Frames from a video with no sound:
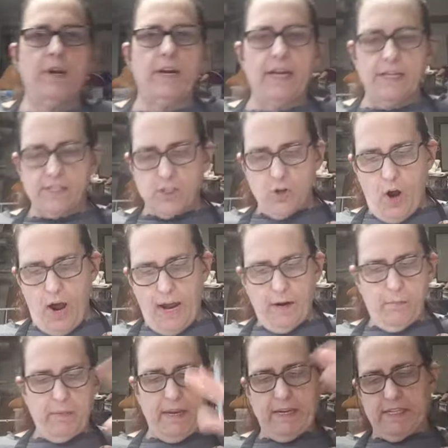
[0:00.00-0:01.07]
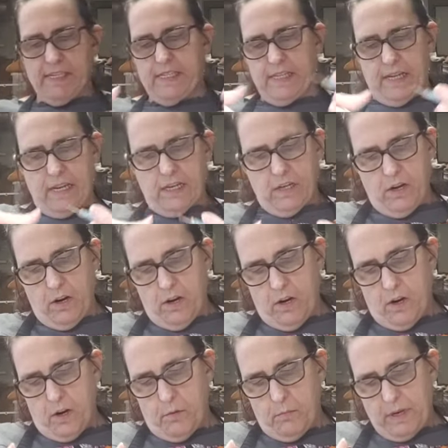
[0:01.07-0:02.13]
it's not a big sin
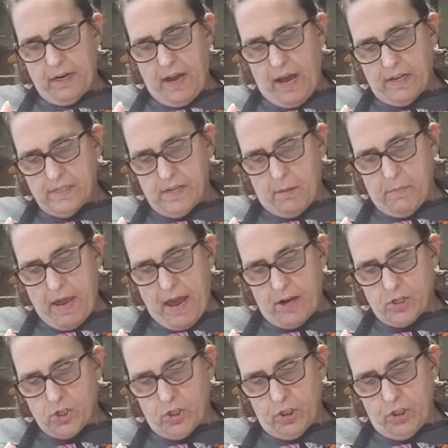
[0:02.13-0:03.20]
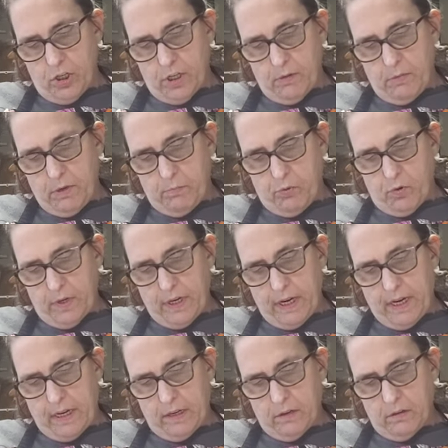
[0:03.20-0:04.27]
because I'm actually going to be
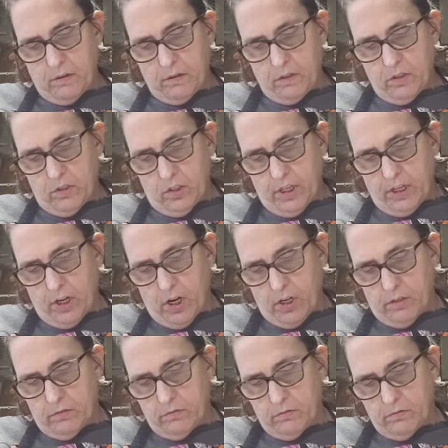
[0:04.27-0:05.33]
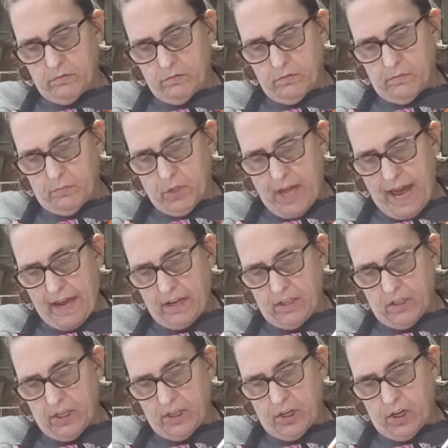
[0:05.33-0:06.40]
putting glitter, black
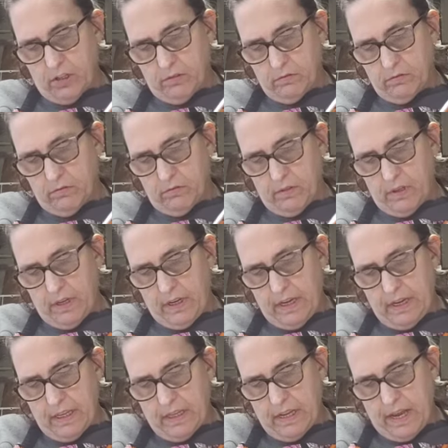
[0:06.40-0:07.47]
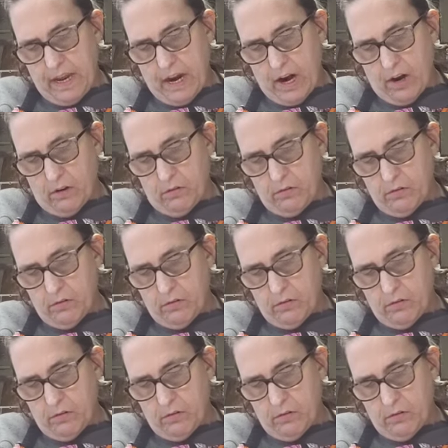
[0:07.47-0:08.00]
glitter in there